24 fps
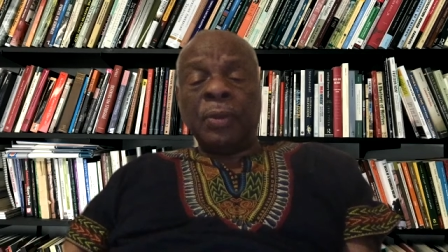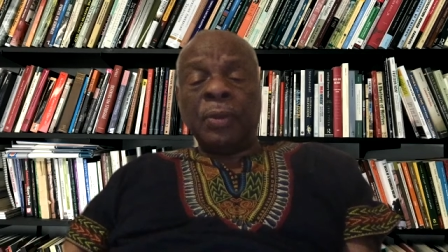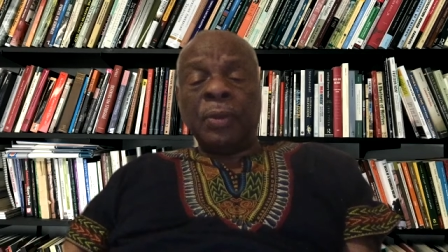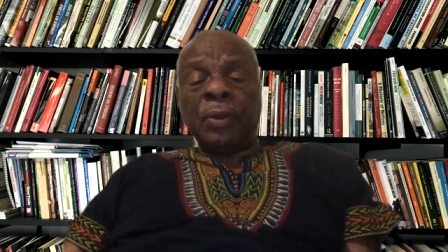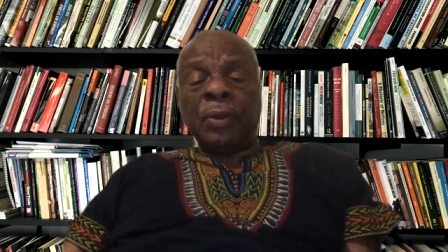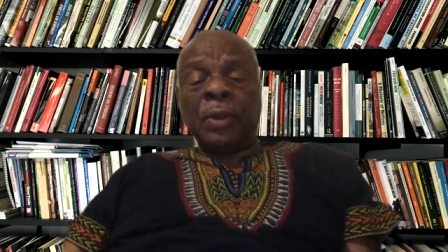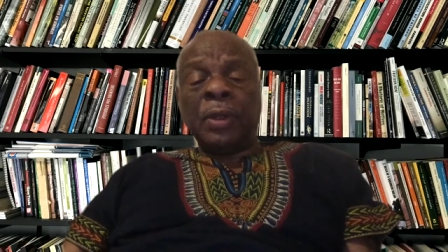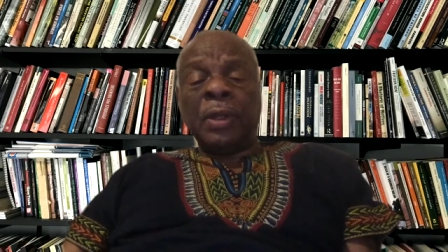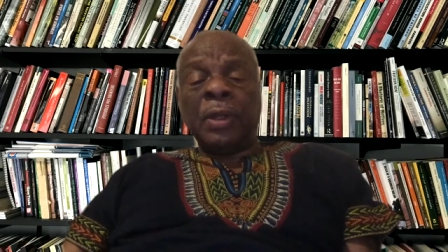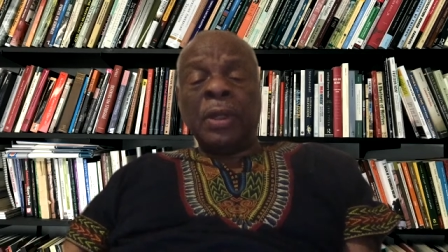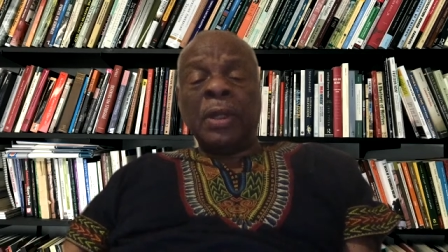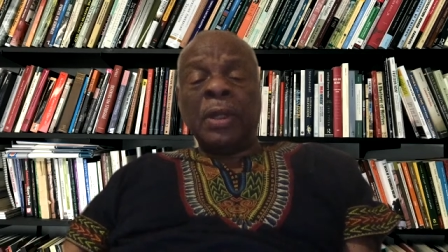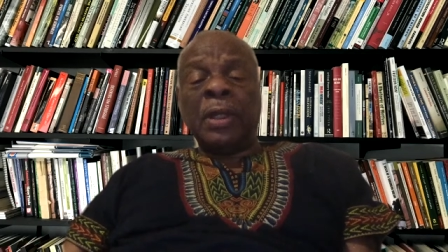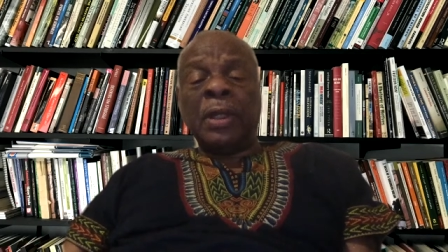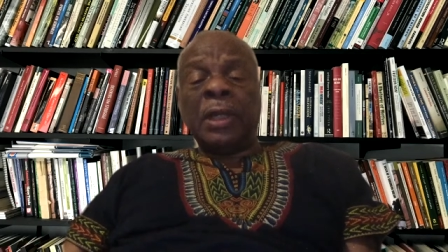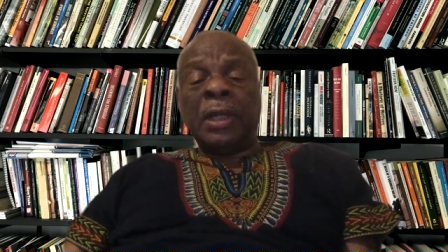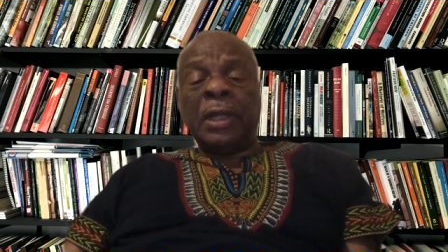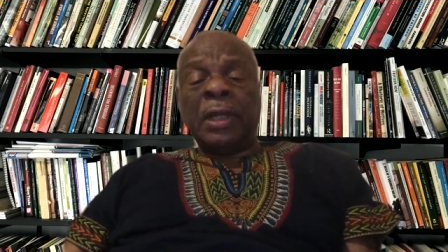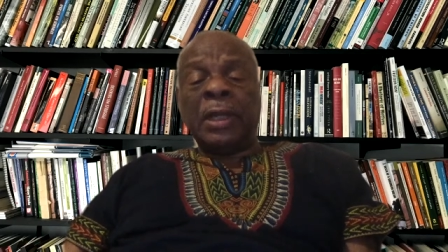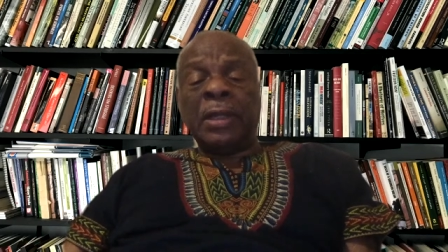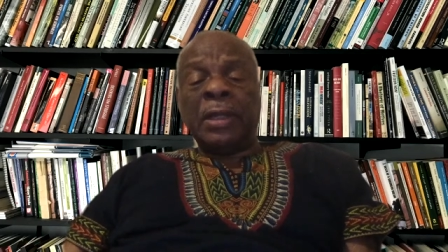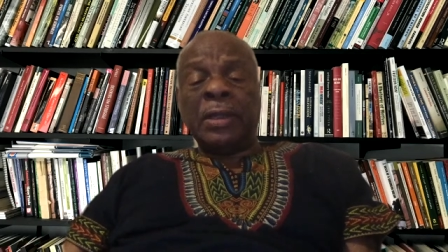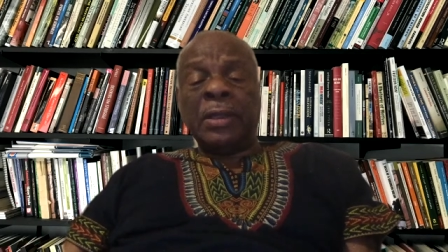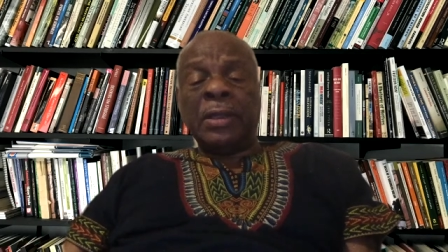their
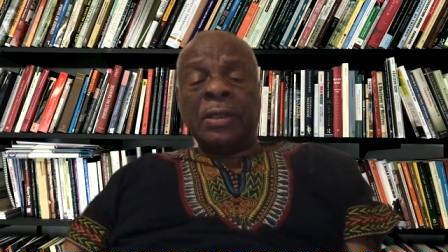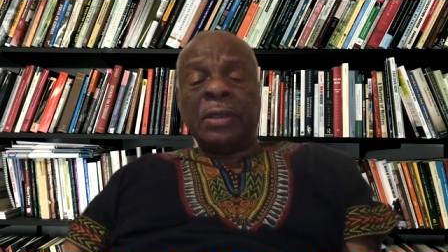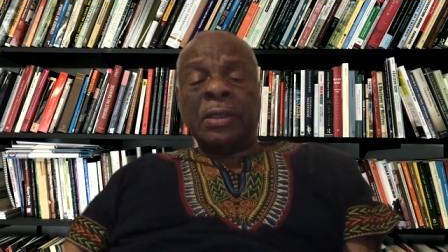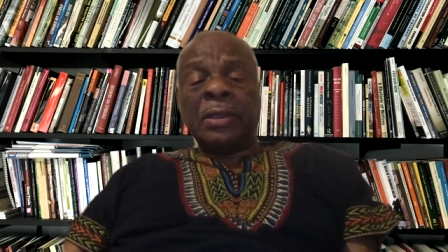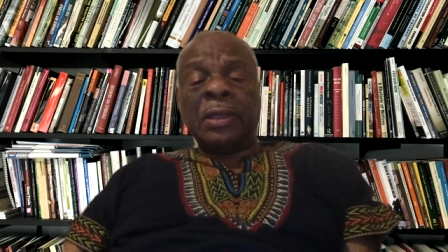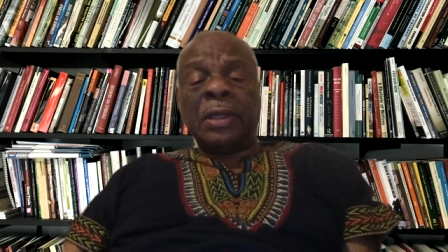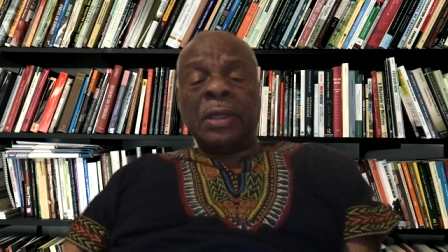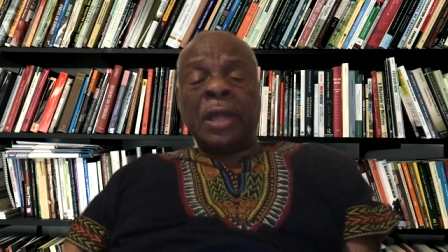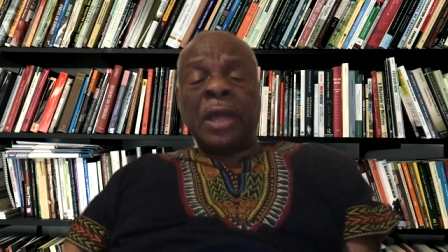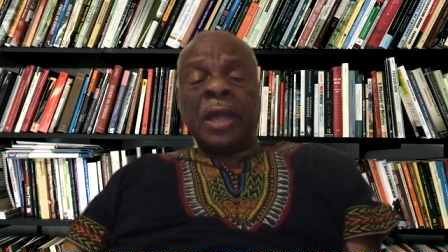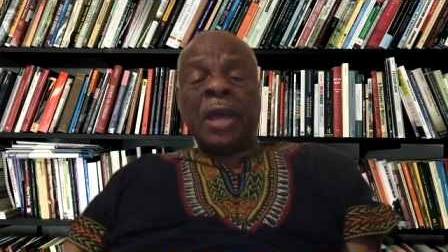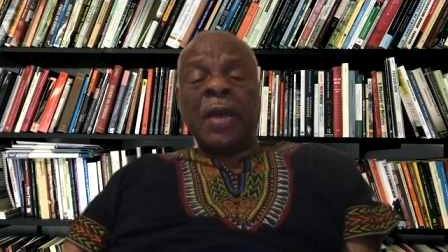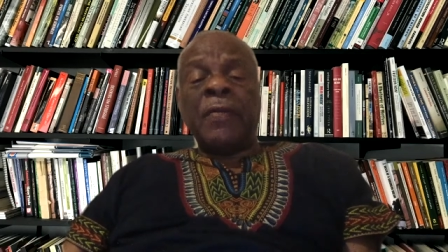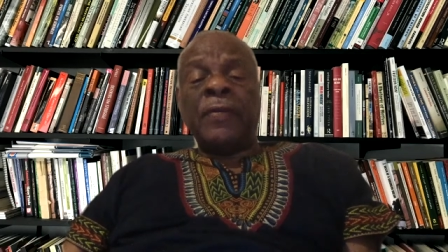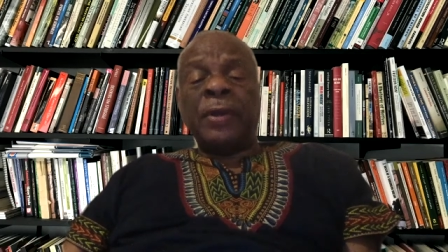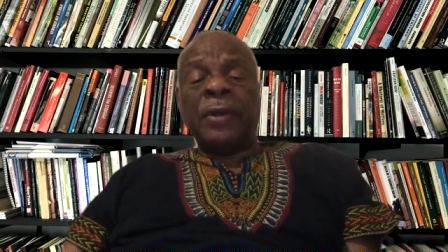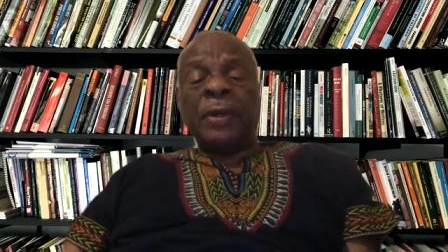leaders could ever